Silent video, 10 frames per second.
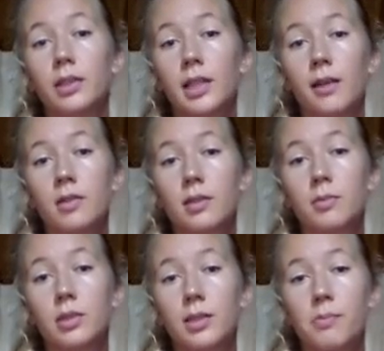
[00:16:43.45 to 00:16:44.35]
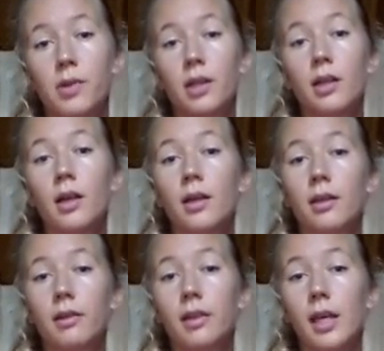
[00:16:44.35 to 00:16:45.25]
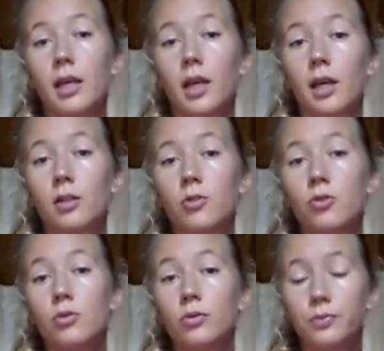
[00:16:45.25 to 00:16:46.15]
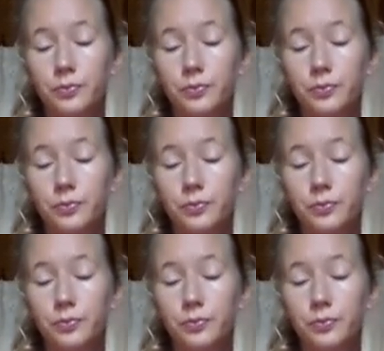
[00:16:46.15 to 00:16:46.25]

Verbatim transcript: that gives them something that they can do